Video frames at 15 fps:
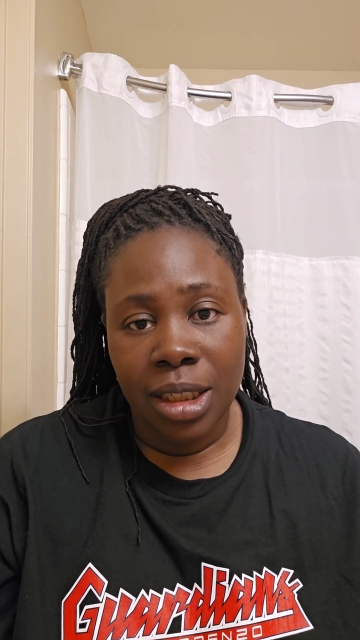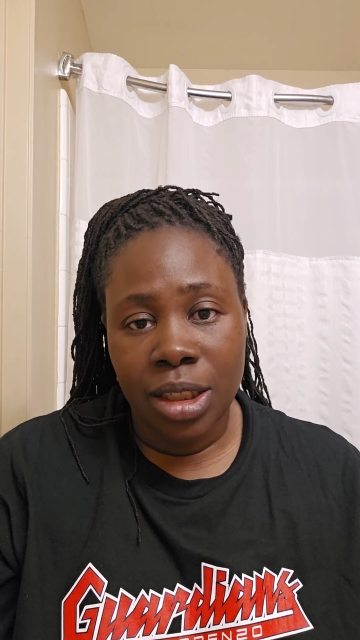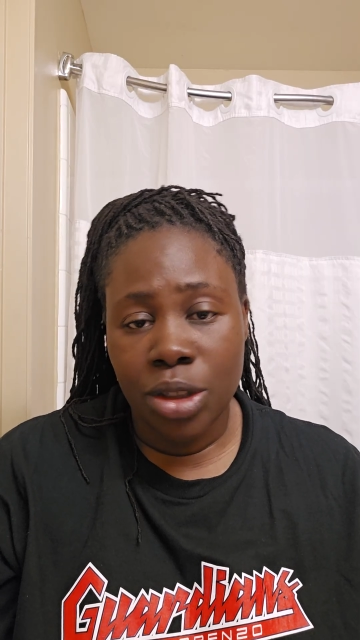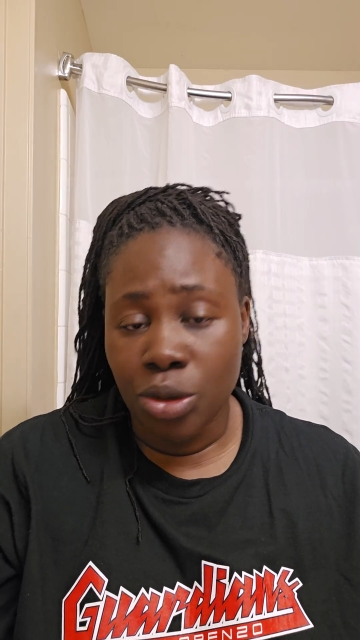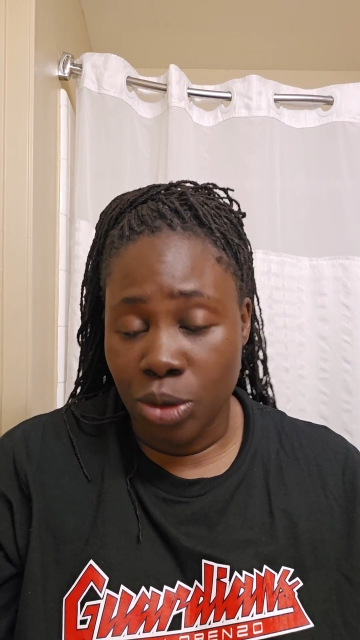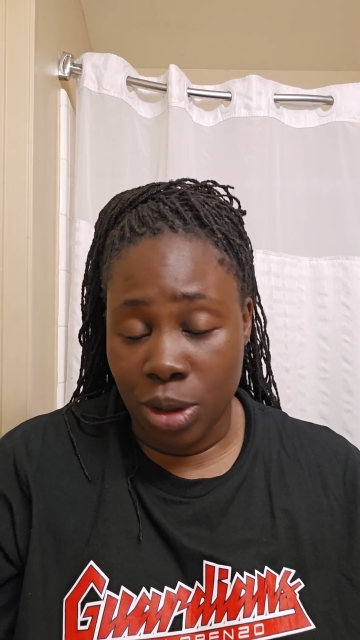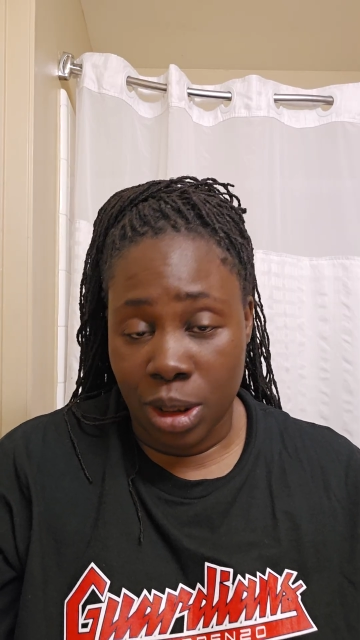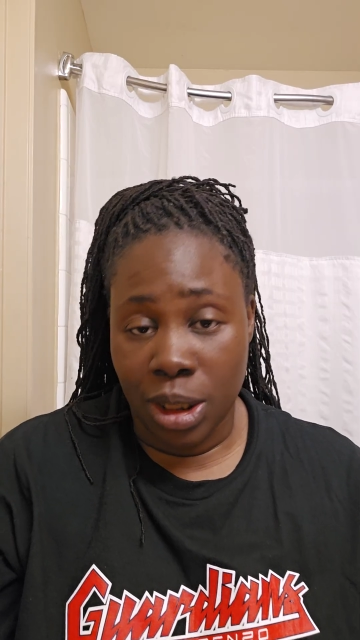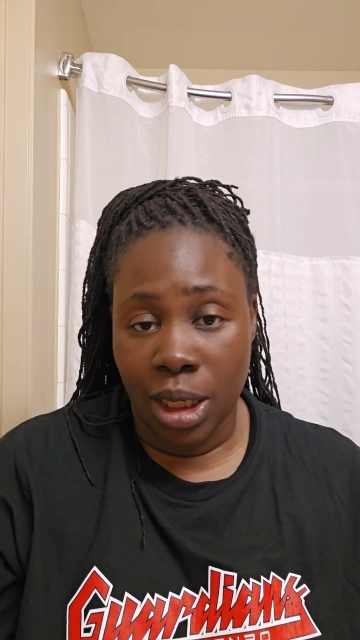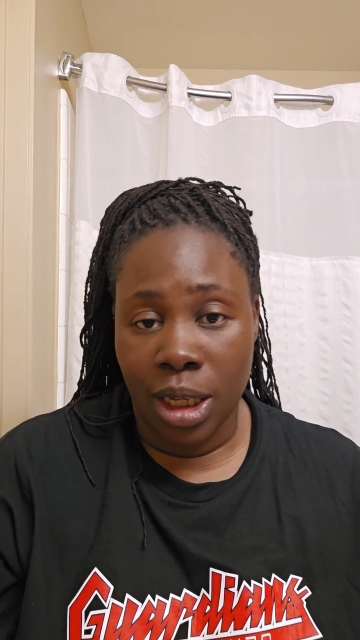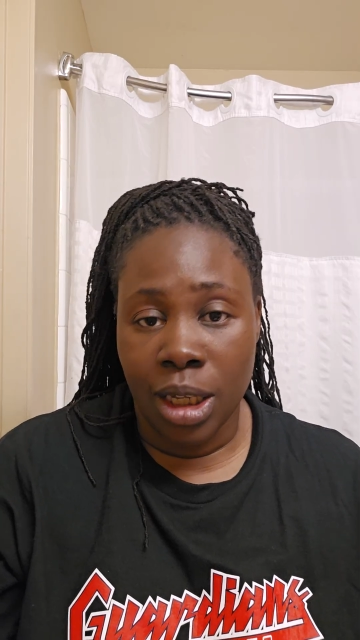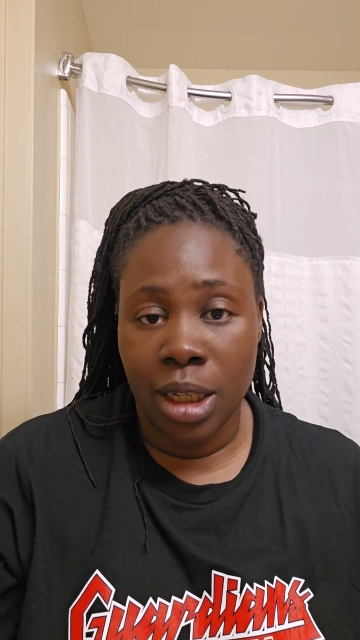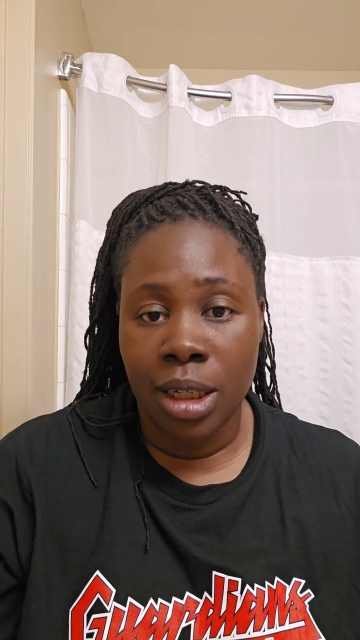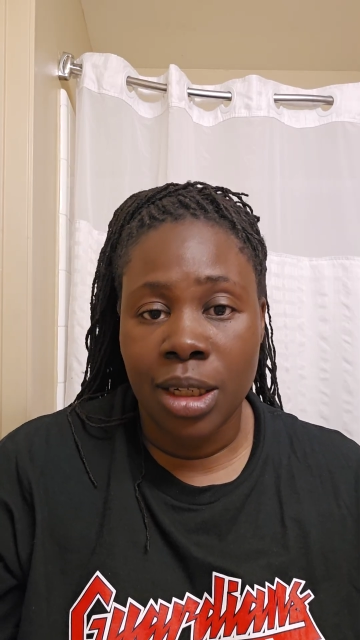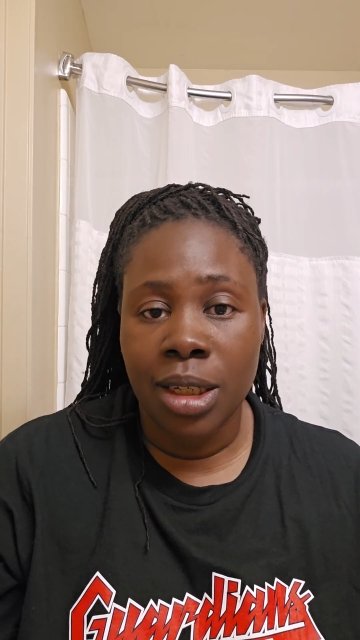you
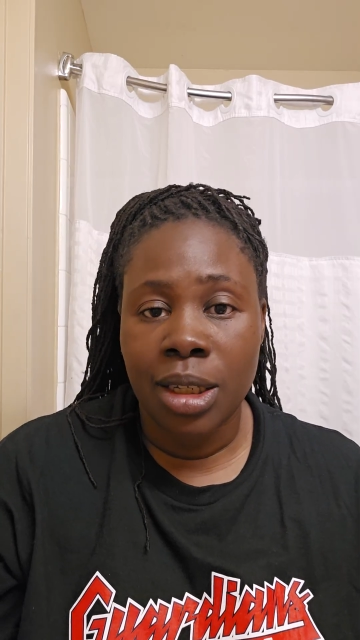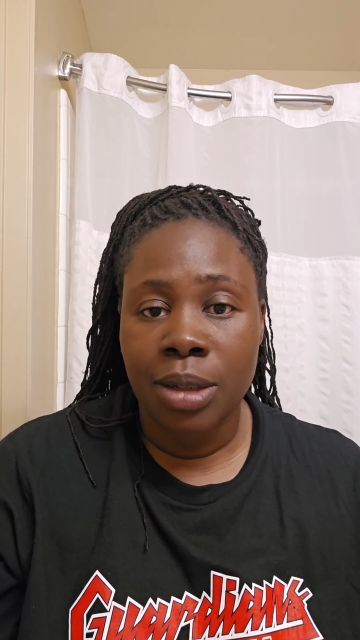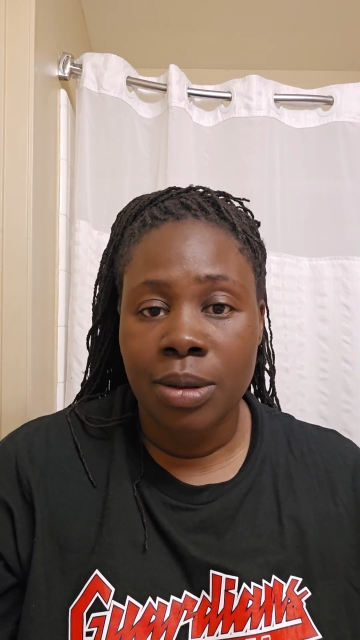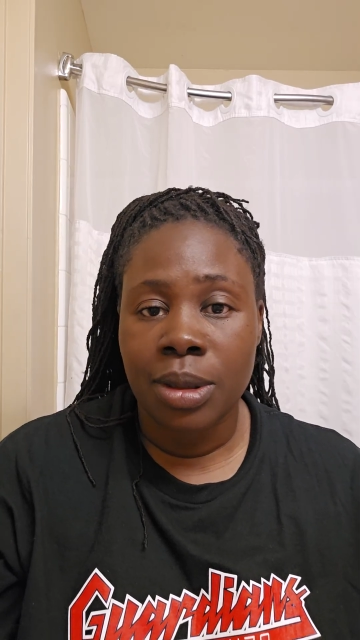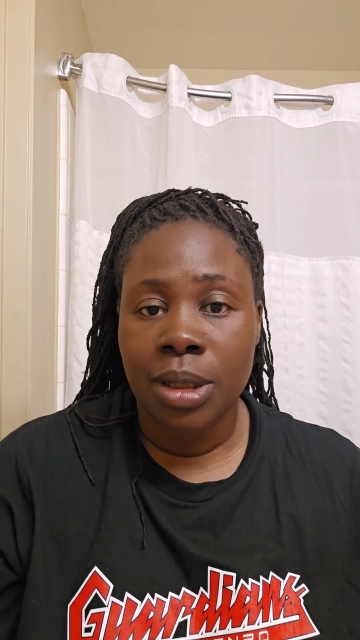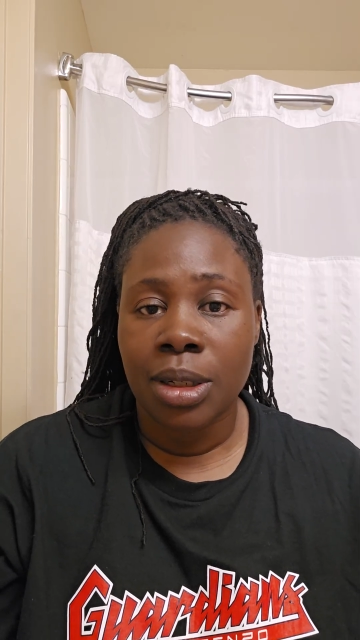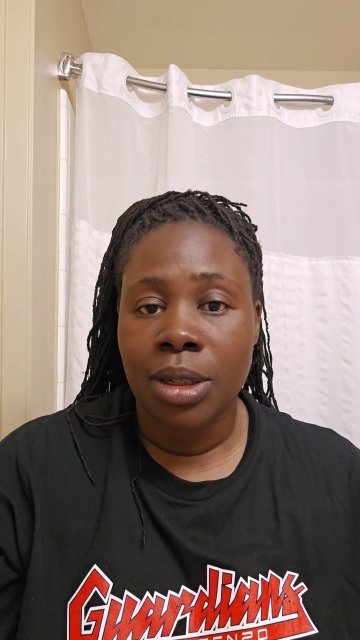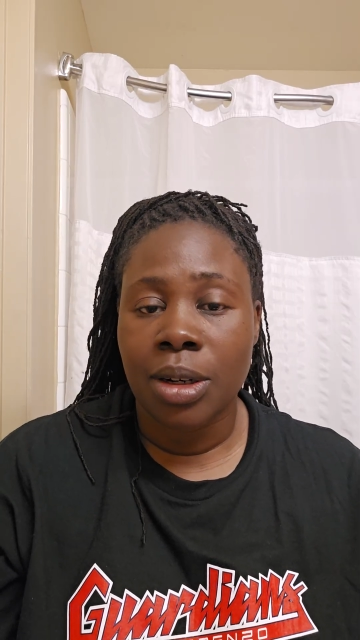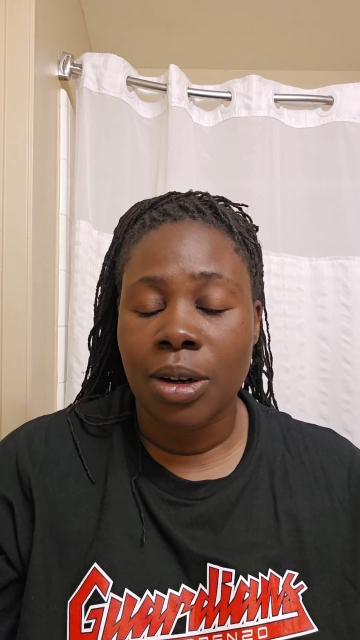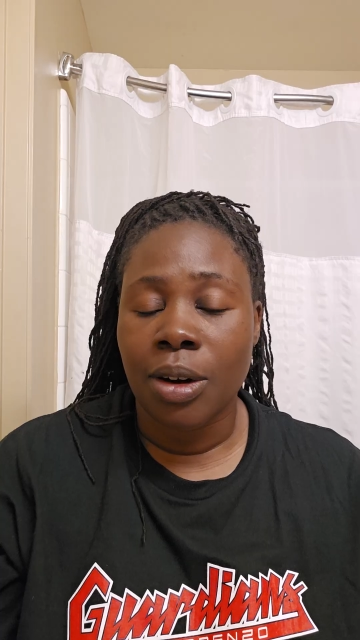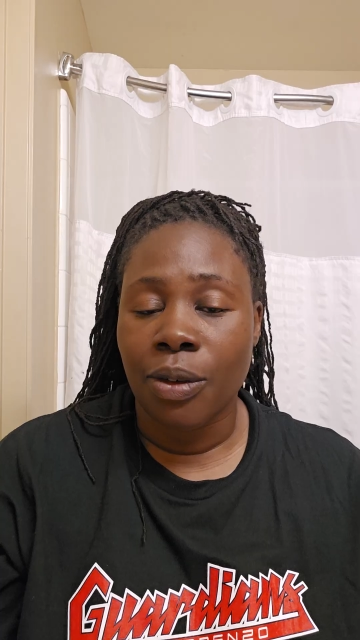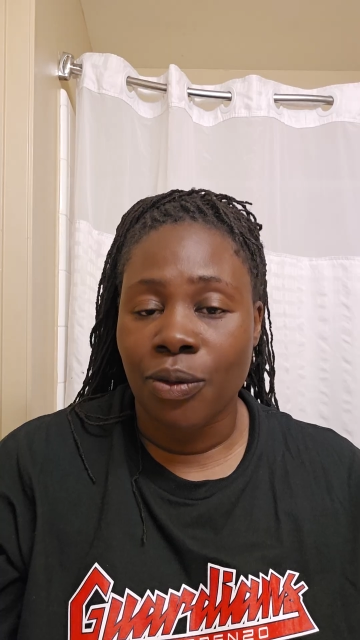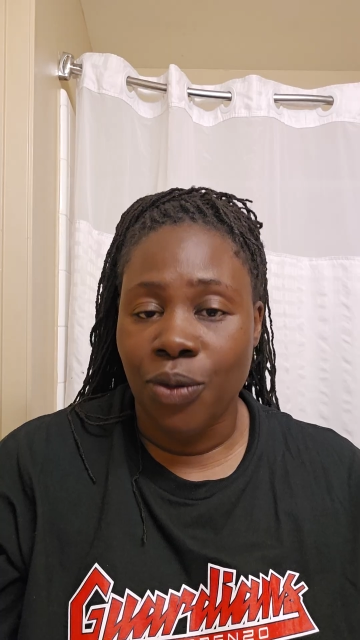sin or